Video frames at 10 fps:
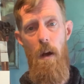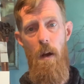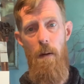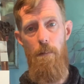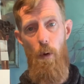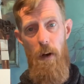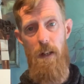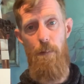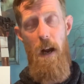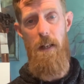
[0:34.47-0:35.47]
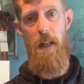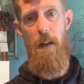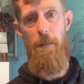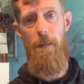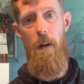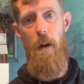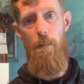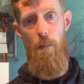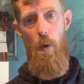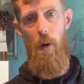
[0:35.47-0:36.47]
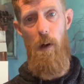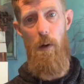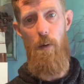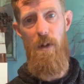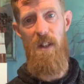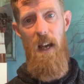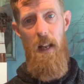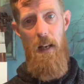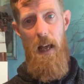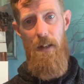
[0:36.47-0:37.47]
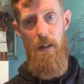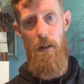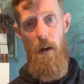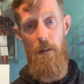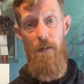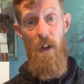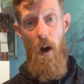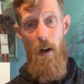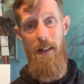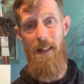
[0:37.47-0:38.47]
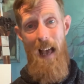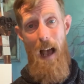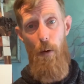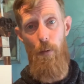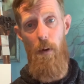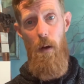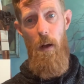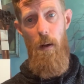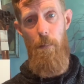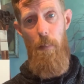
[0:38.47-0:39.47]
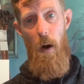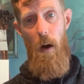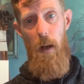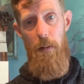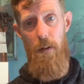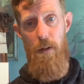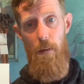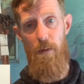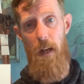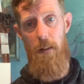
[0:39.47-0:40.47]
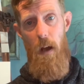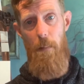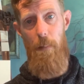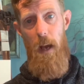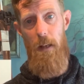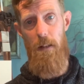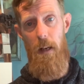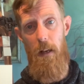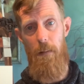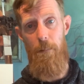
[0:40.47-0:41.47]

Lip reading: more expressive, more loose and less kind of tied down by the subject that I'm painting.